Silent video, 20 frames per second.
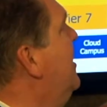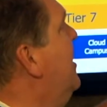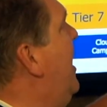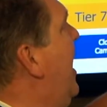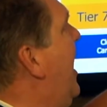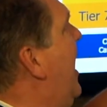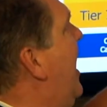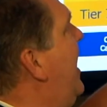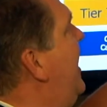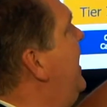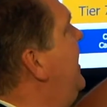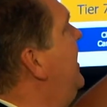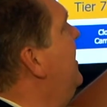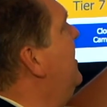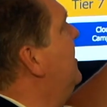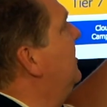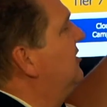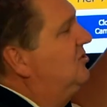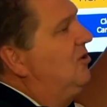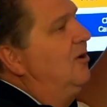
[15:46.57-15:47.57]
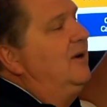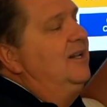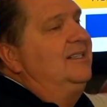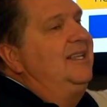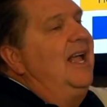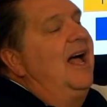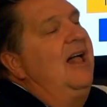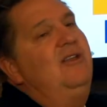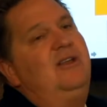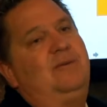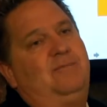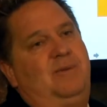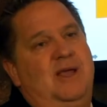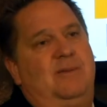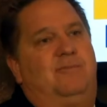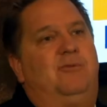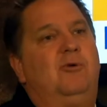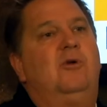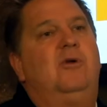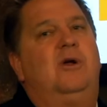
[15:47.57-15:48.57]
I started telling
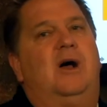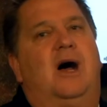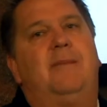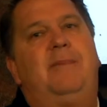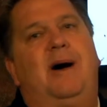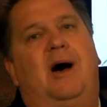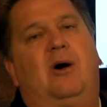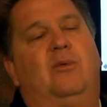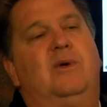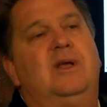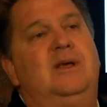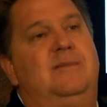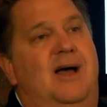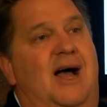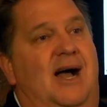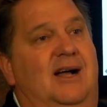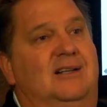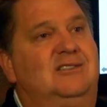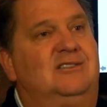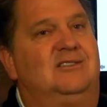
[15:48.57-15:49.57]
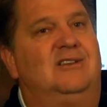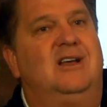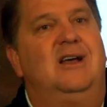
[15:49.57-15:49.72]
people about RE/MAX.